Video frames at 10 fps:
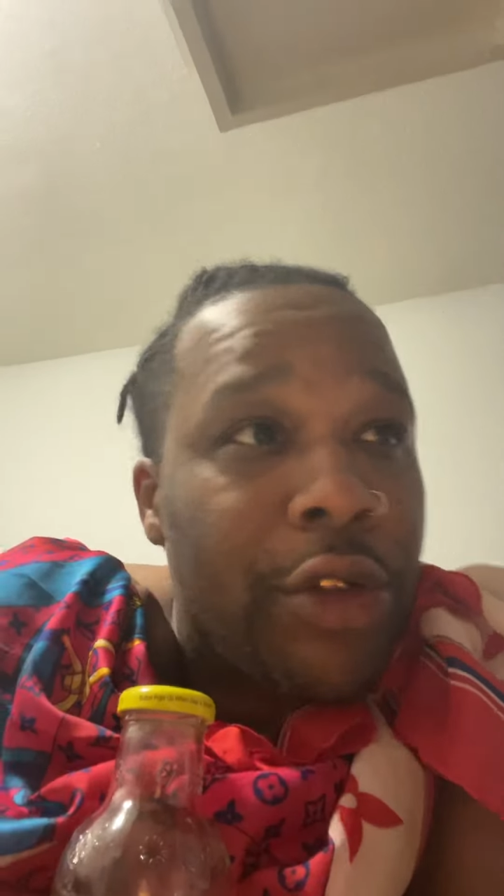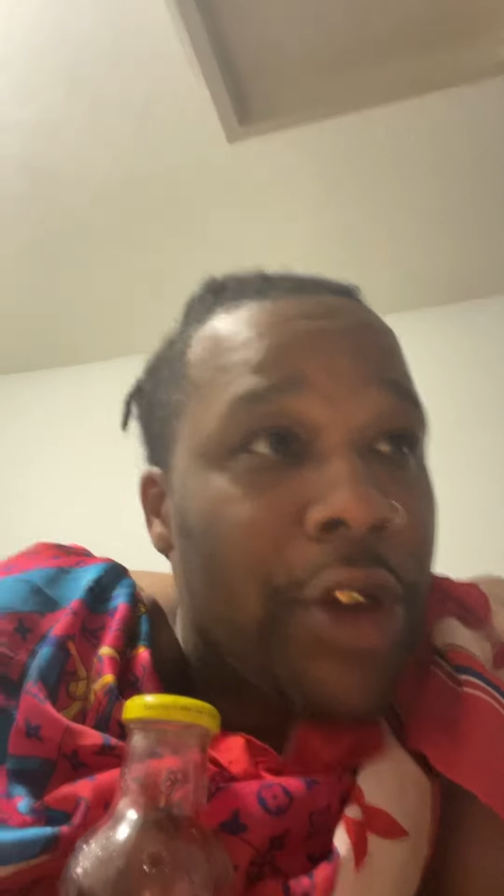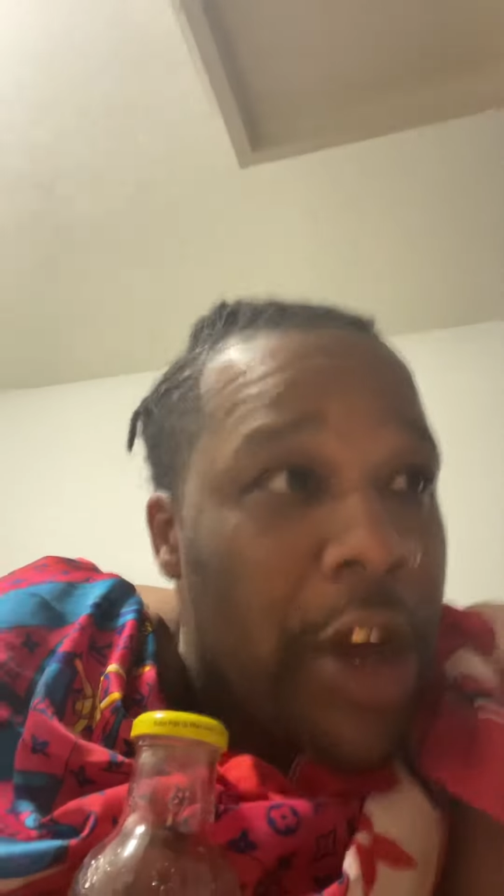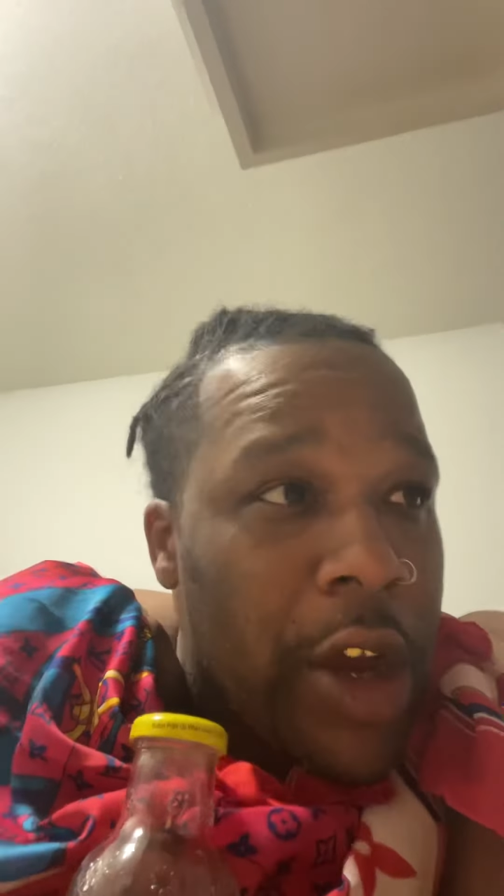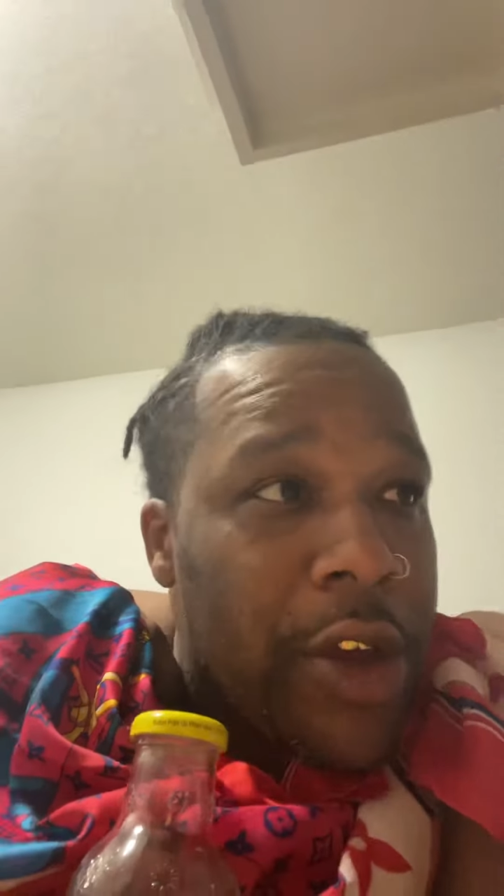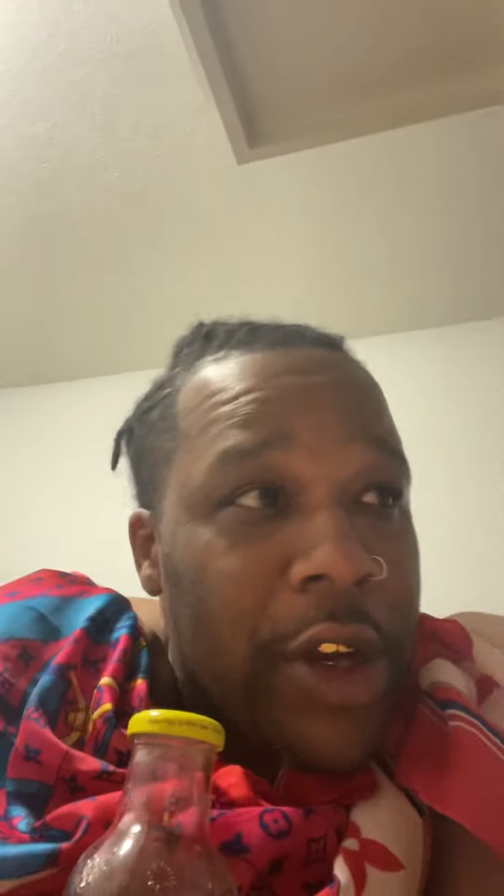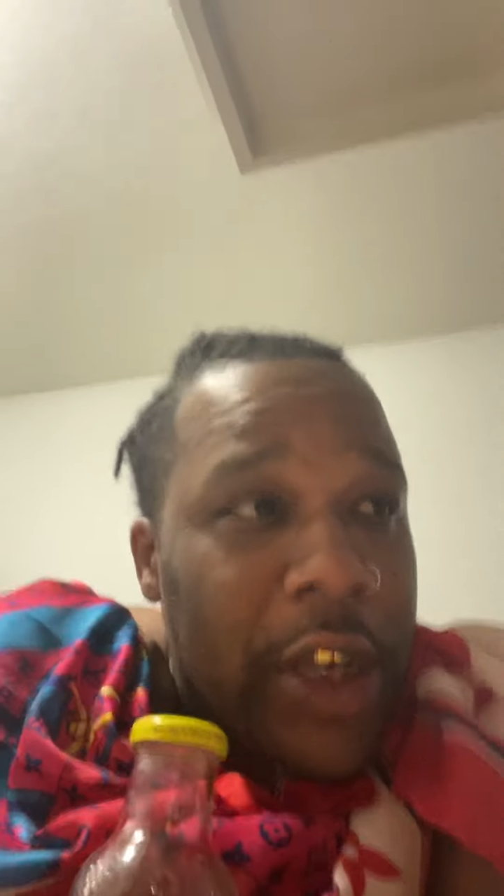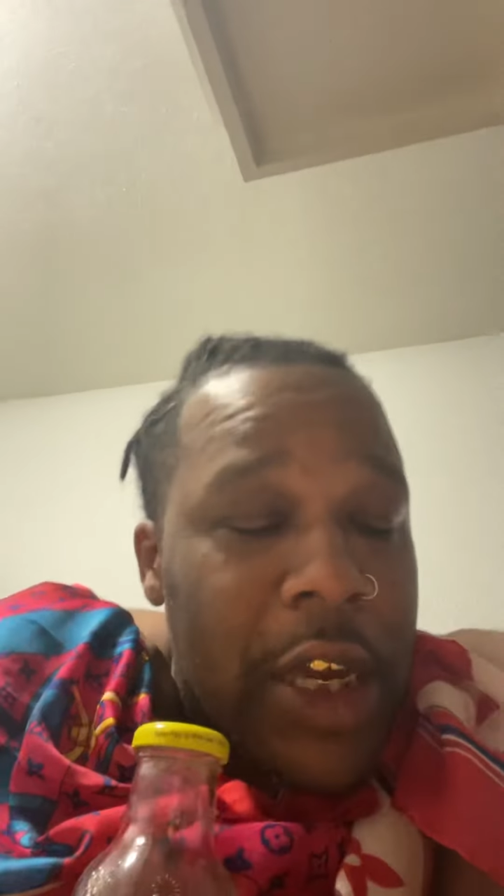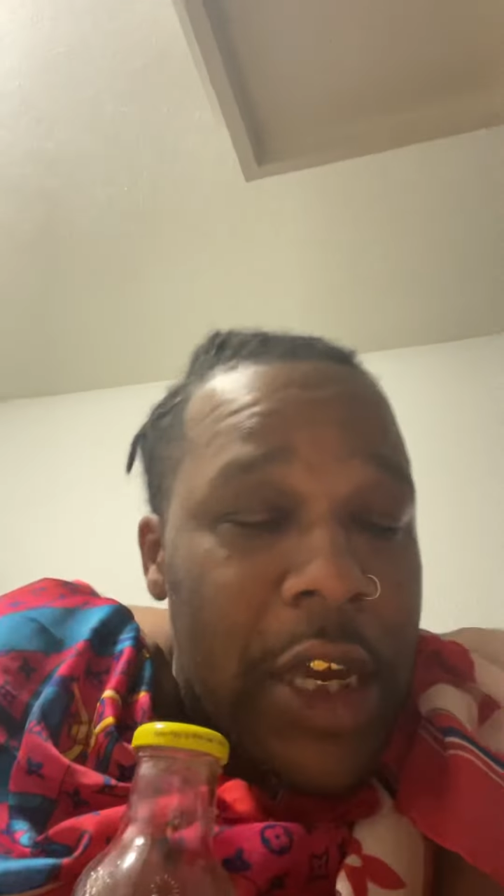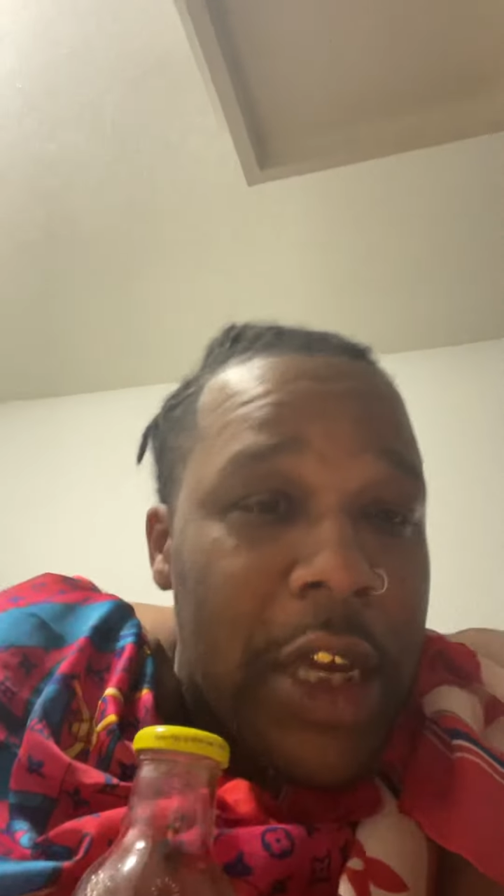young, you're a
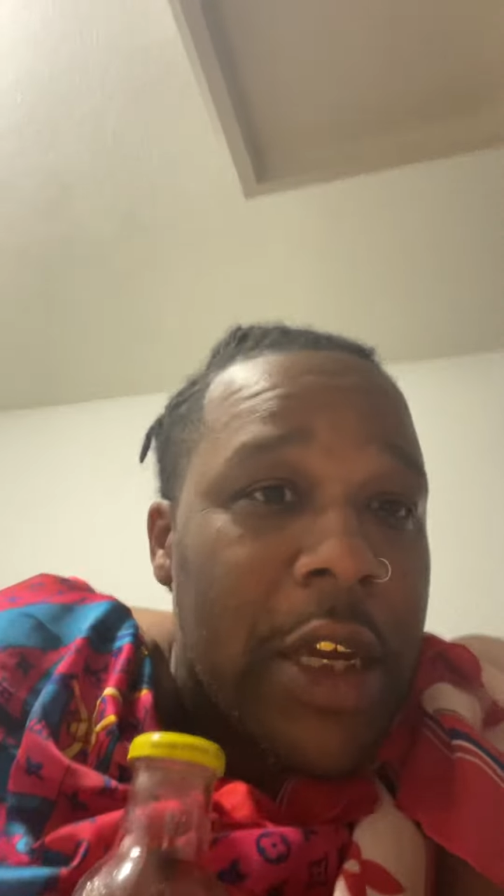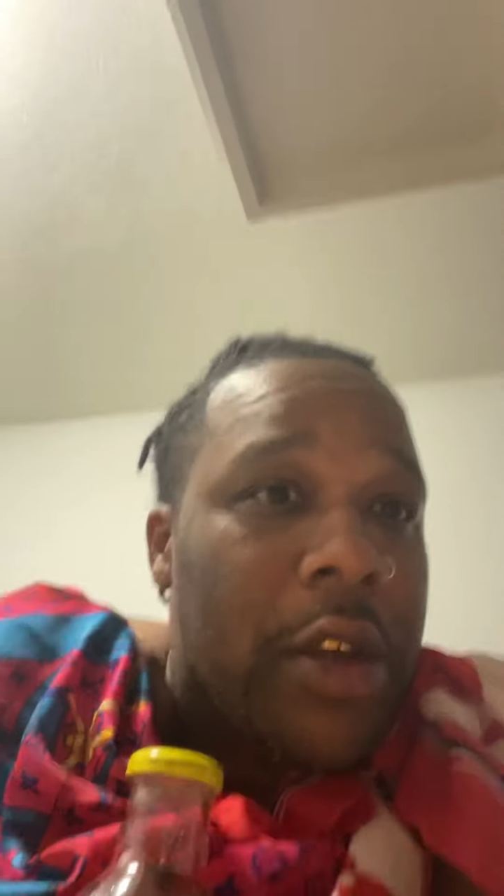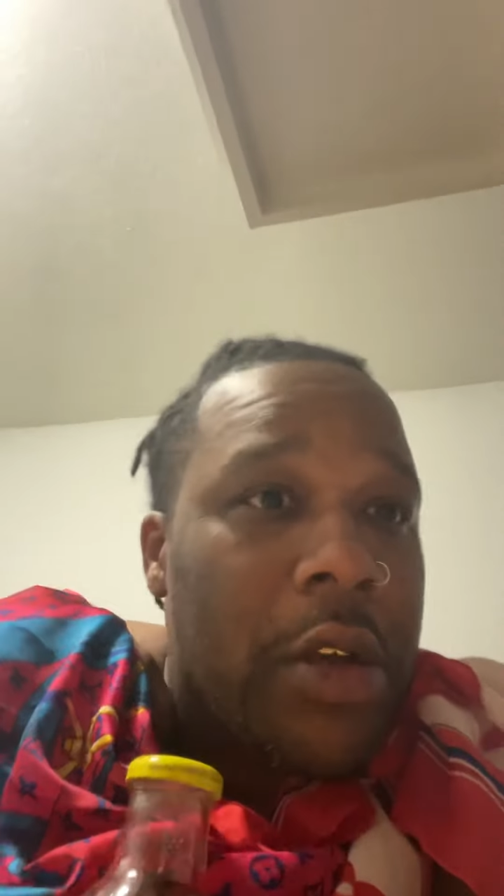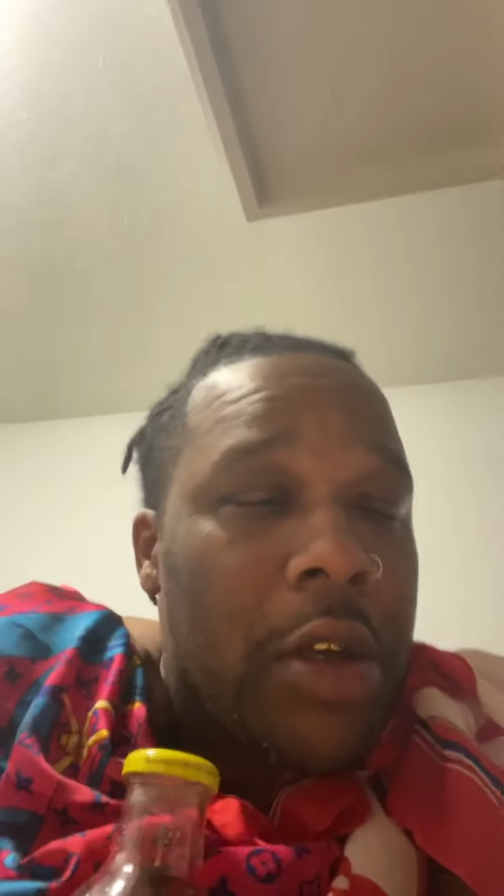kid,